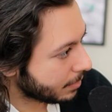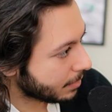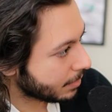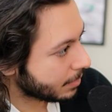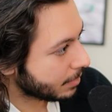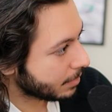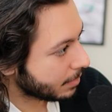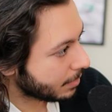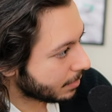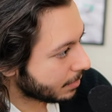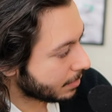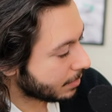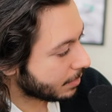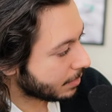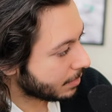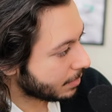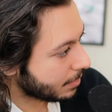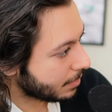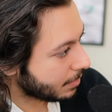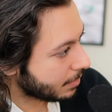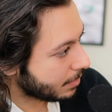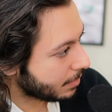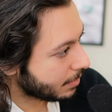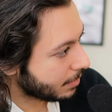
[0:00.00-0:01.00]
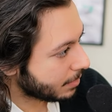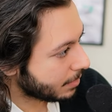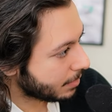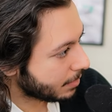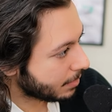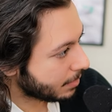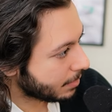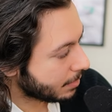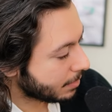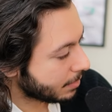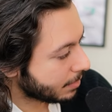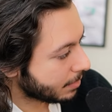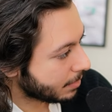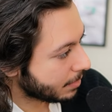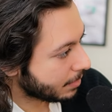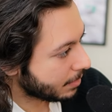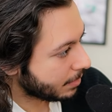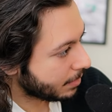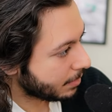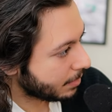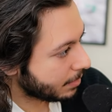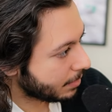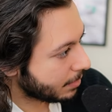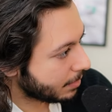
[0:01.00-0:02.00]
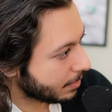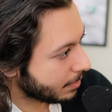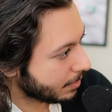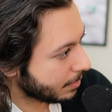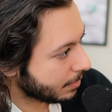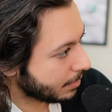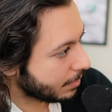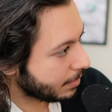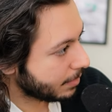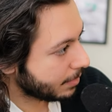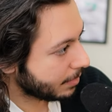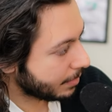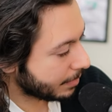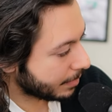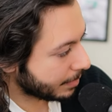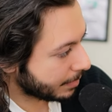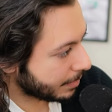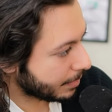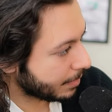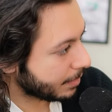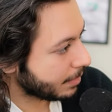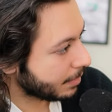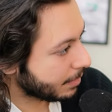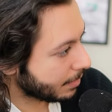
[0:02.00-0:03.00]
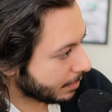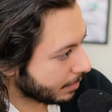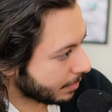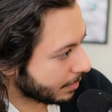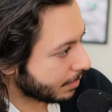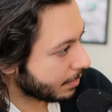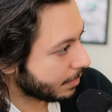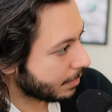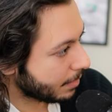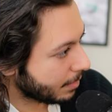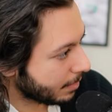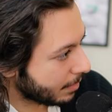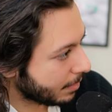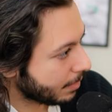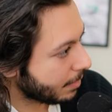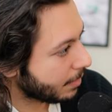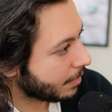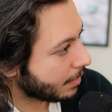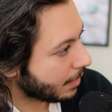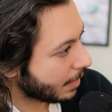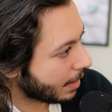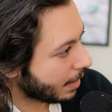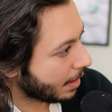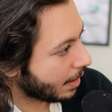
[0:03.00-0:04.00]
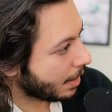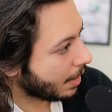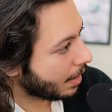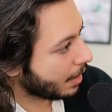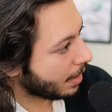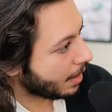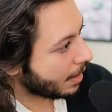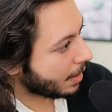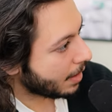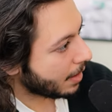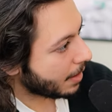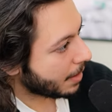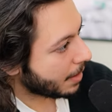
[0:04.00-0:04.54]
This person isn't speaking.